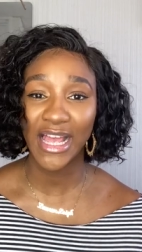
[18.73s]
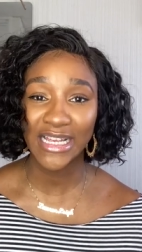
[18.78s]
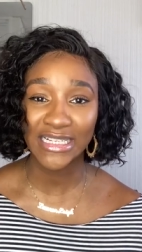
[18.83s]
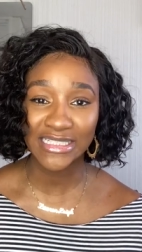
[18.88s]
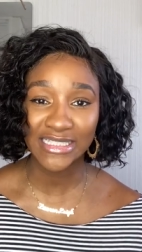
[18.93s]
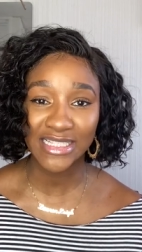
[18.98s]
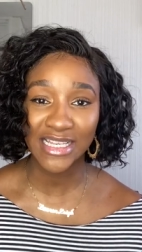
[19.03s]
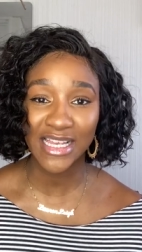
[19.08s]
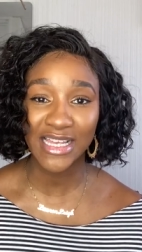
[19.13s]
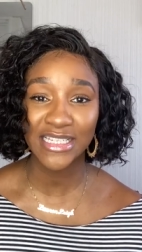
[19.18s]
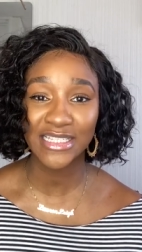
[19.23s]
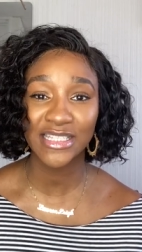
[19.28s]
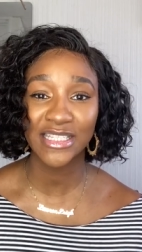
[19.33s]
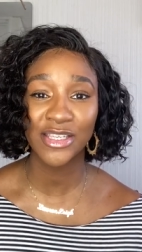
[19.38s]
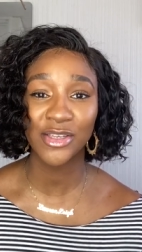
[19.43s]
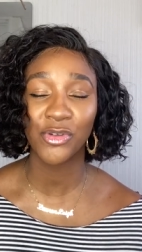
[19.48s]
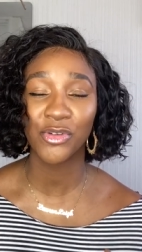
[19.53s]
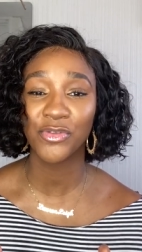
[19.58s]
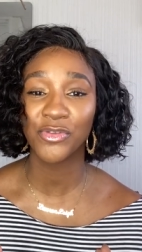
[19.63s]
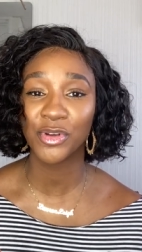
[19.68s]

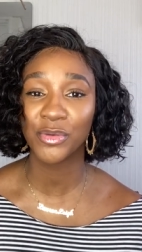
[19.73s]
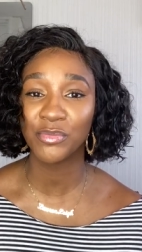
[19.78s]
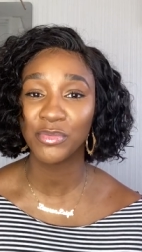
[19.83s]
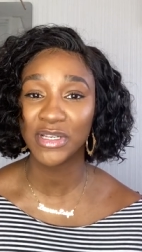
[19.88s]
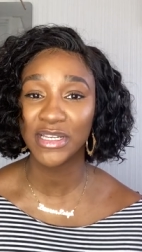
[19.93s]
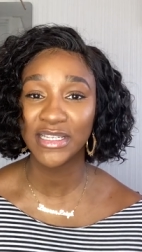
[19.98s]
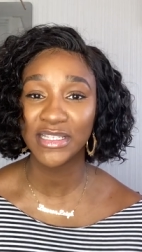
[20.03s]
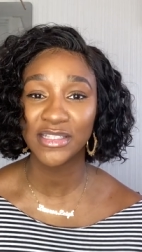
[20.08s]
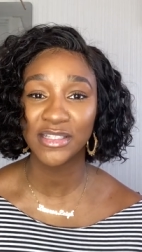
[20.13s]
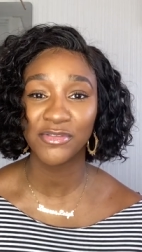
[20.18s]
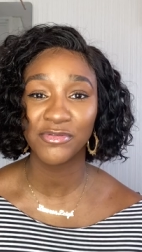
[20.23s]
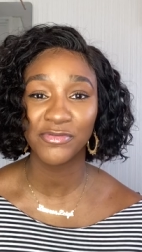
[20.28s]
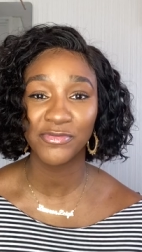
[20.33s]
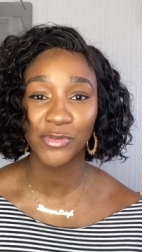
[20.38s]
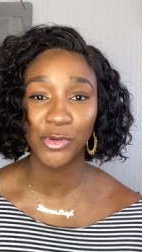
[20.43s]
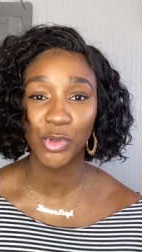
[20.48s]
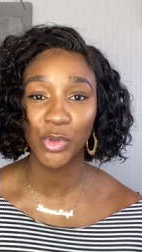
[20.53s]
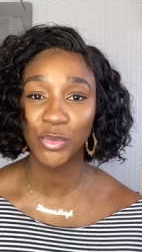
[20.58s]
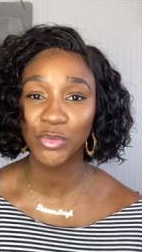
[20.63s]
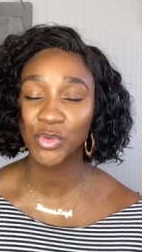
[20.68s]
Anxiety of completing
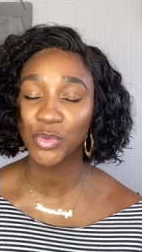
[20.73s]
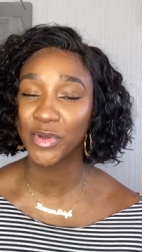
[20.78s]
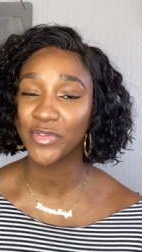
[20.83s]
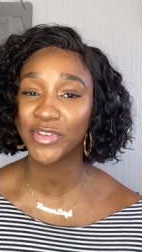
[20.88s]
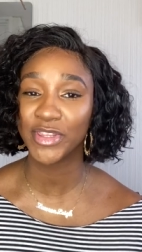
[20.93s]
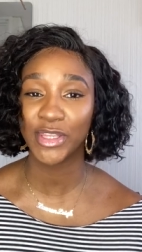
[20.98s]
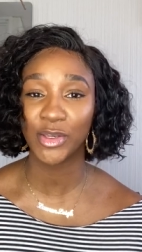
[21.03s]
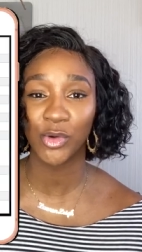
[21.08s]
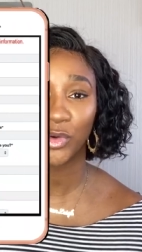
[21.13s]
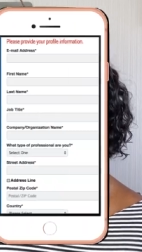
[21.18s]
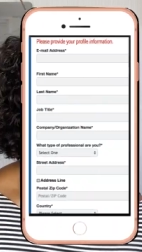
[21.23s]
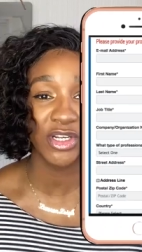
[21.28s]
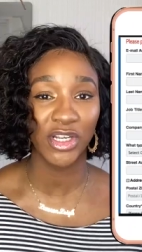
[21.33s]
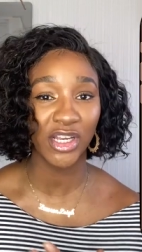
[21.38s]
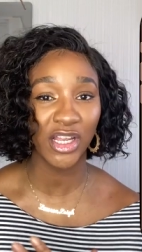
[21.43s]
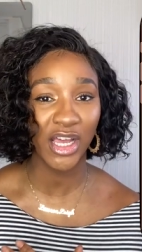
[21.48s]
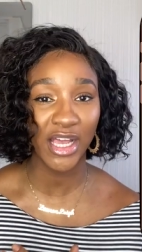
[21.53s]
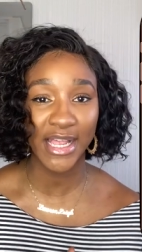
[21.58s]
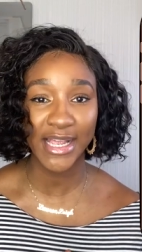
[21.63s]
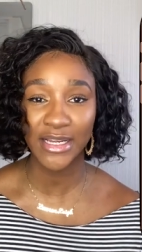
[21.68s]
forms, whether they're
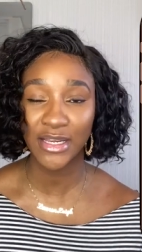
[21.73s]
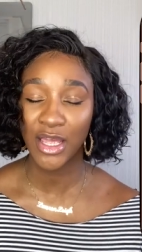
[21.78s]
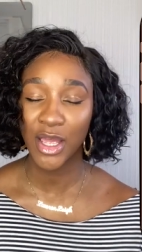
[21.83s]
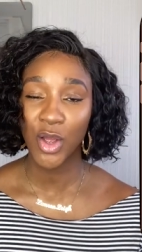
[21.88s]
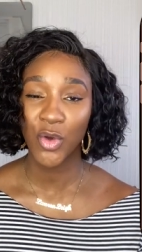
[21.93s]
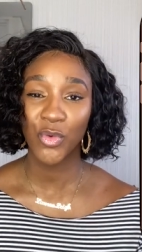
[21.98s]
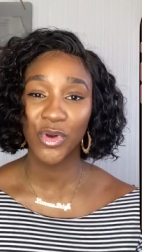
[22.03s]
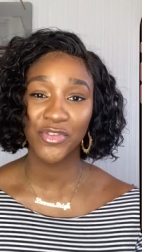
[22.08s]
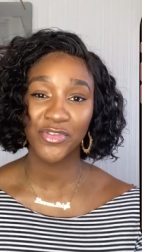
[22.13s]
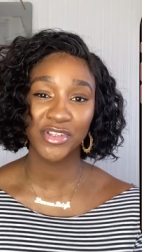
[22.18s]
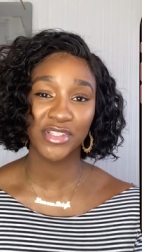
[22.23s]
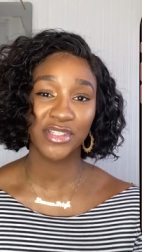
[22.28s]
online, whether